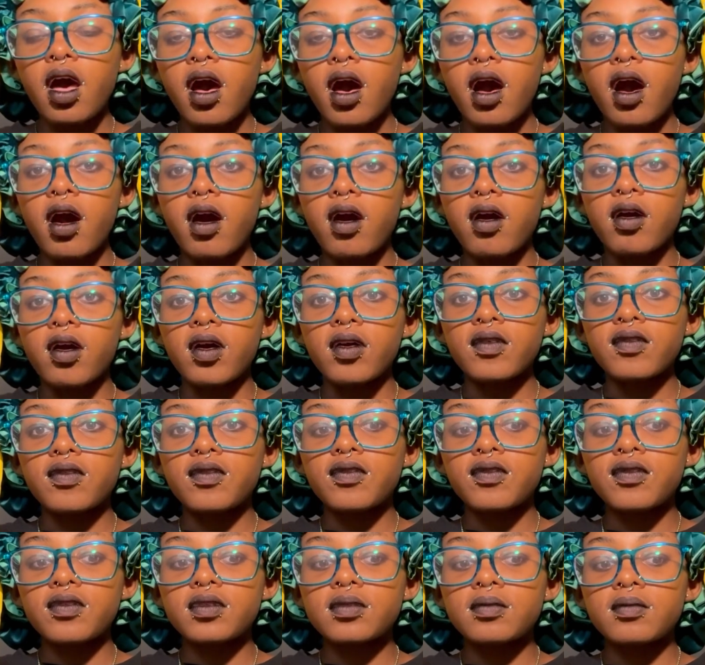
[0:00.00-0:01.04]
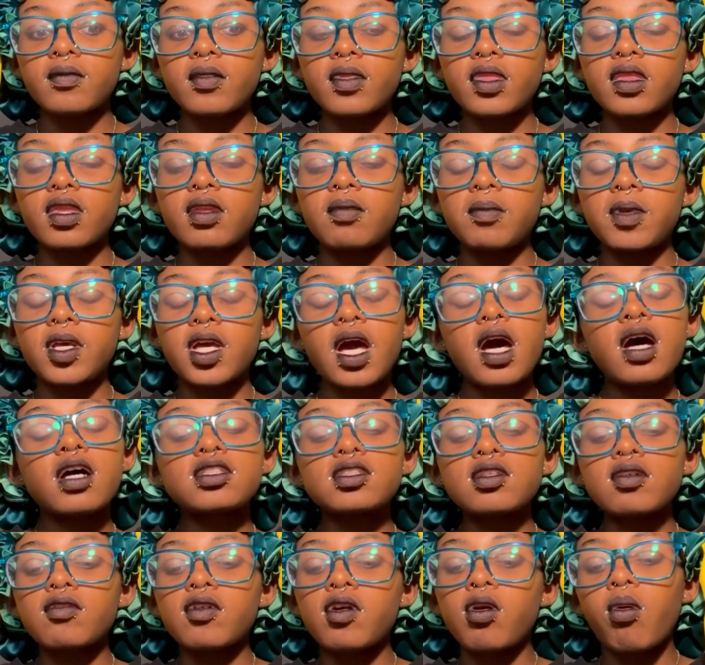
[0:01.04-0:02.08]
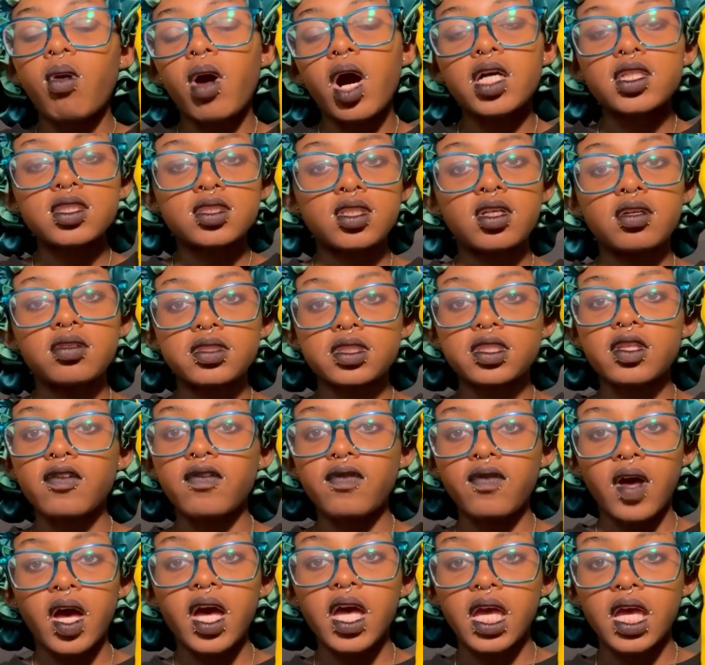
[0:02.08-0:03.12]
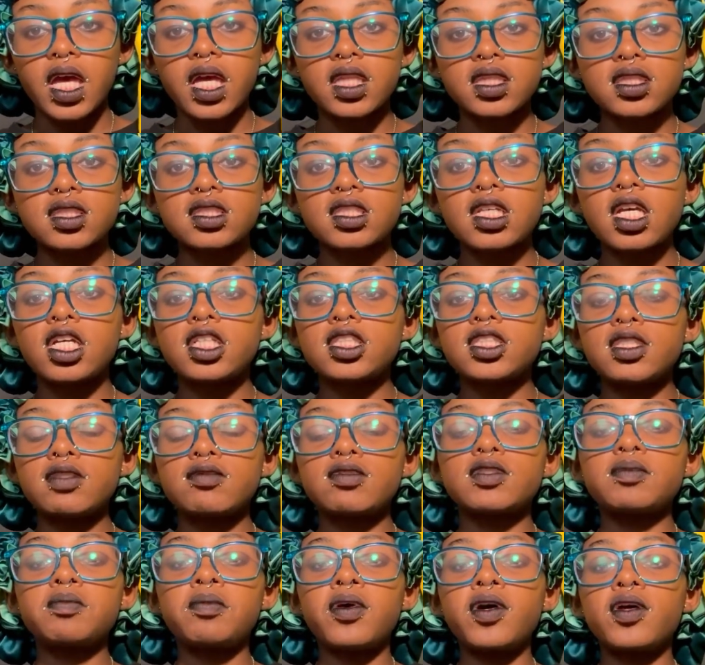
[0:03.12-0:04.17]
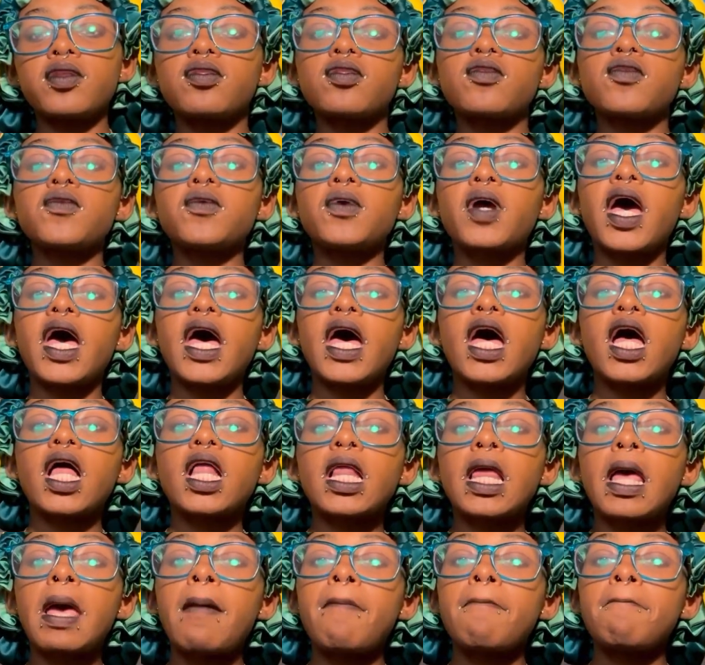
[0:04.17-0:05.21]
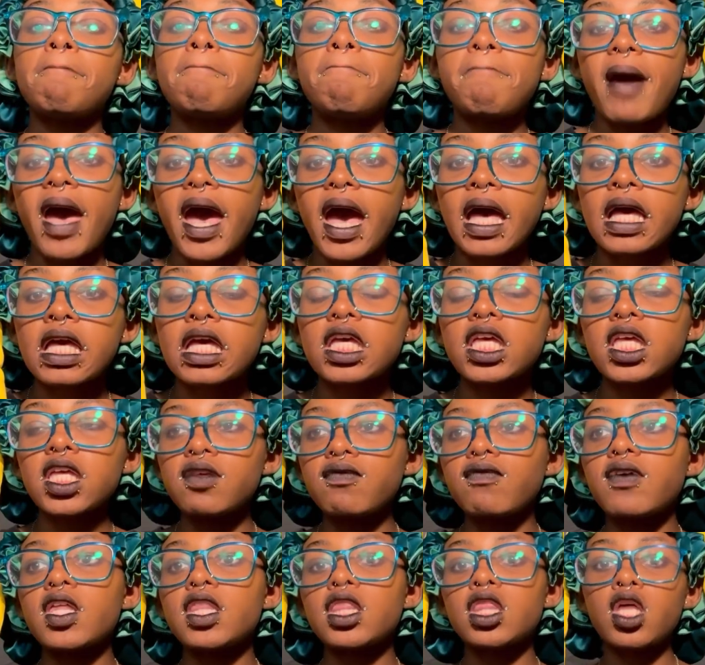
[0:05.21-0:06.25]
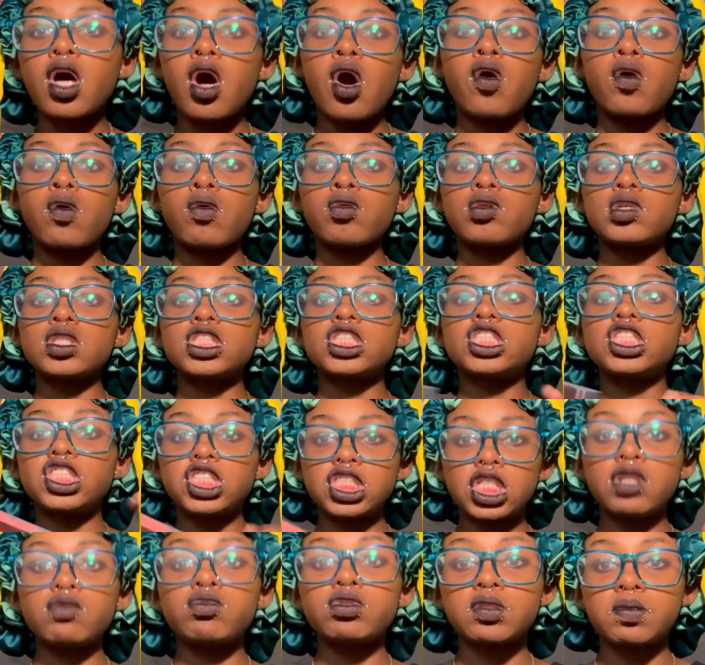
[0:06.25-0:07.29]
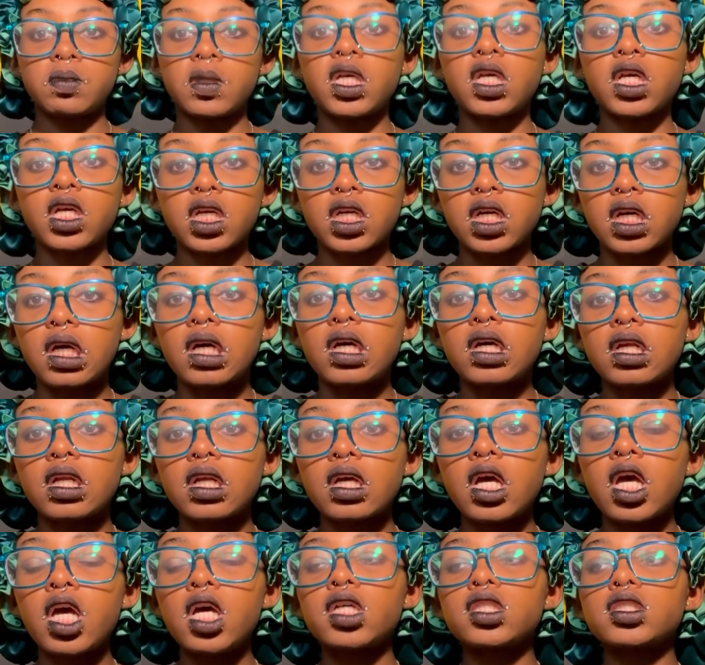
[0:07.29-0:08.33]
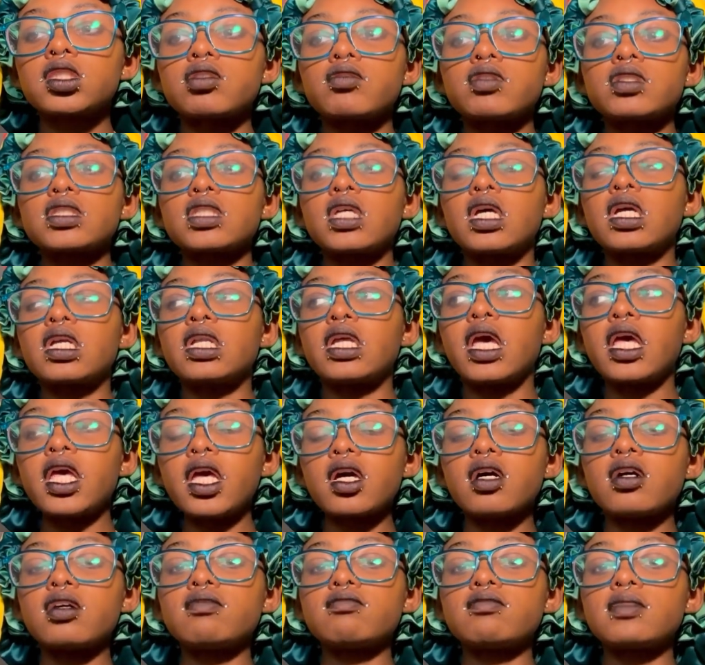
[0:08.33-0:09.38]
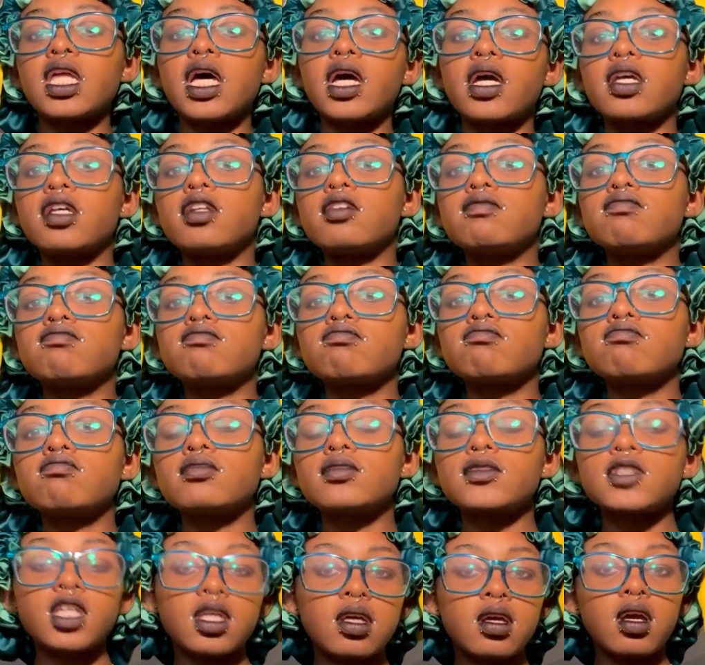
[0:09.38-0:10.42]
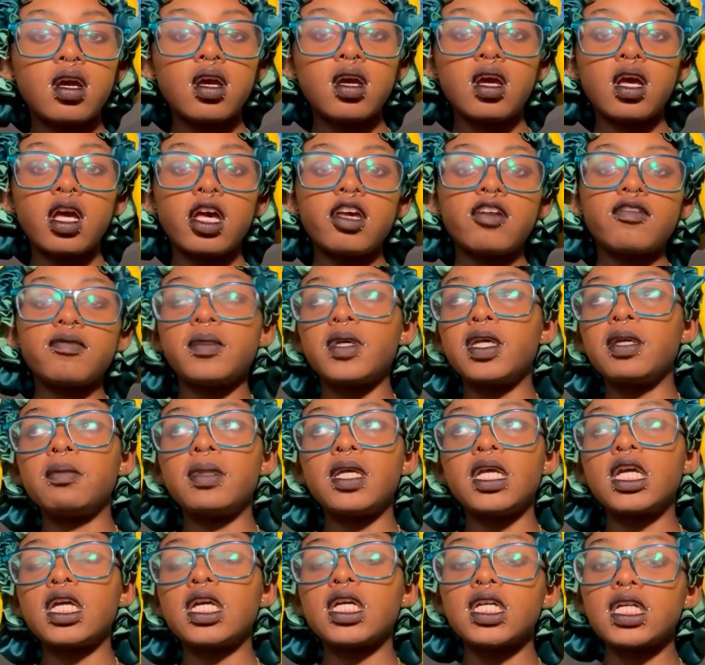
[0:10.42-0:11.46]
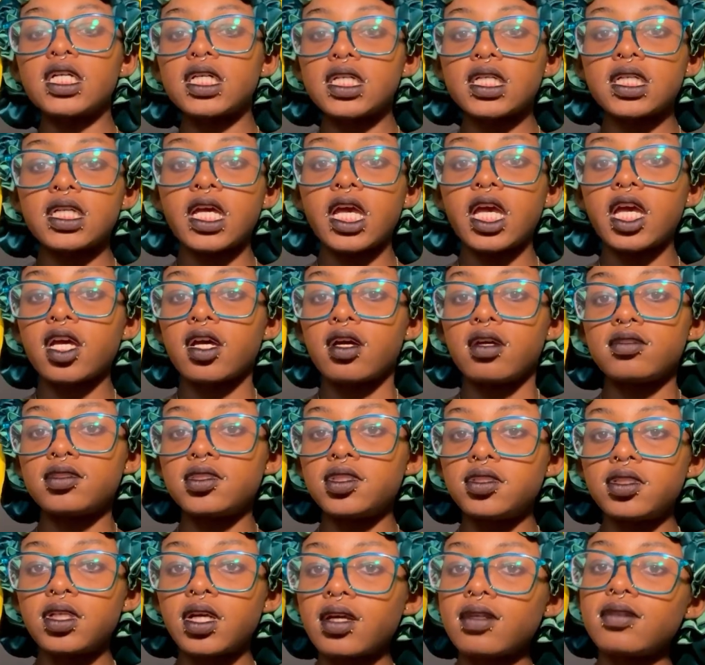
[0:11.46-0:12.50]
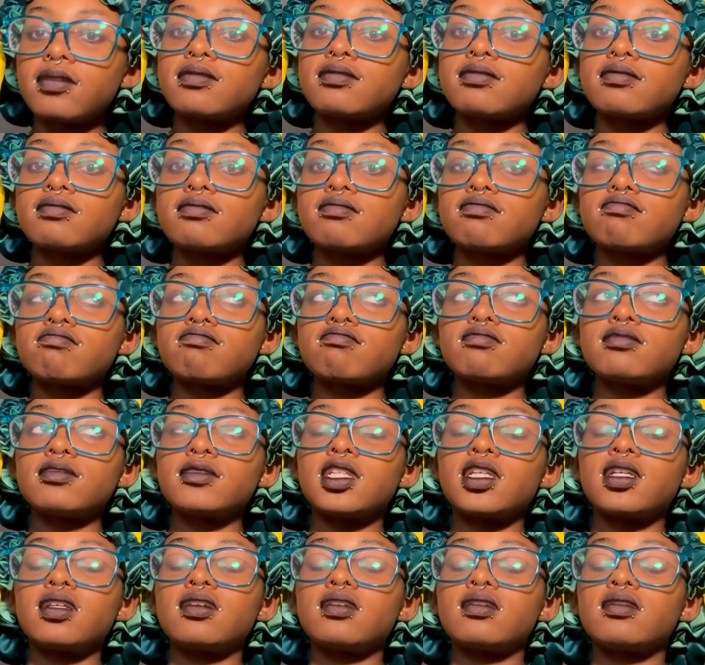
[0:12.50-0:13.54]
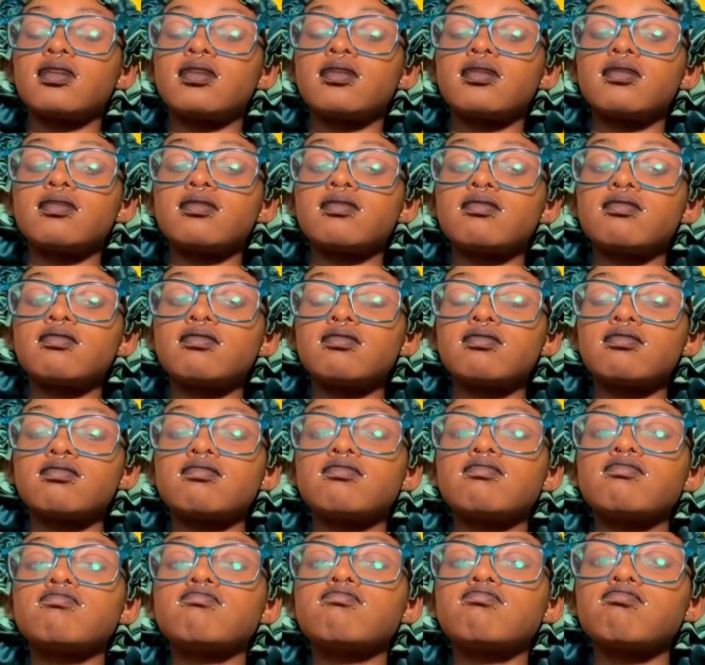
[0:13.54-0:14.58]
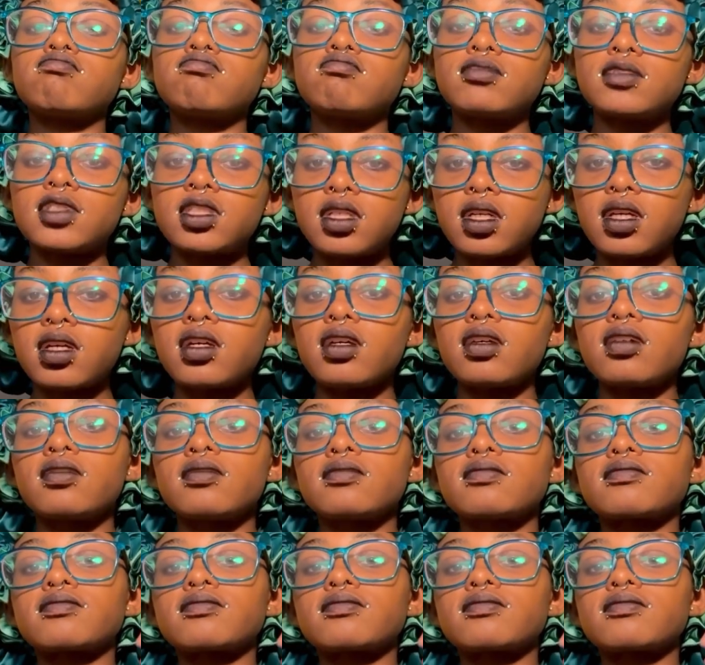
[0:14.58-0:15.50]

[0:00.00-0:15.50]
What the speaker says: of Quatso's defiance, she was put through hell and back, even though she was being good. So it's like, damn, like, if me being good ain't gonna do nothing, then yeah,